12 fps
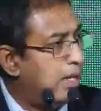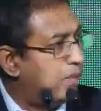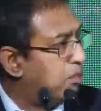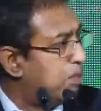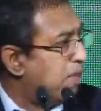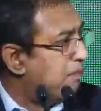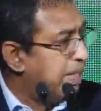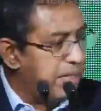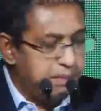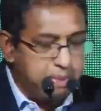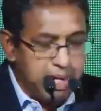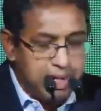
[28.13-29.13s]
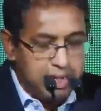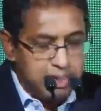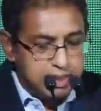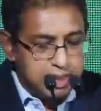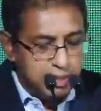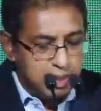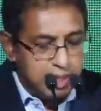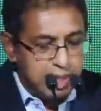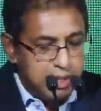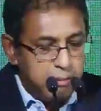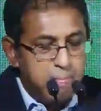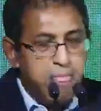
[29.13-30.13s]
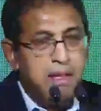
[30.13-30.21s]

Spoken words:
soon after independence and all that,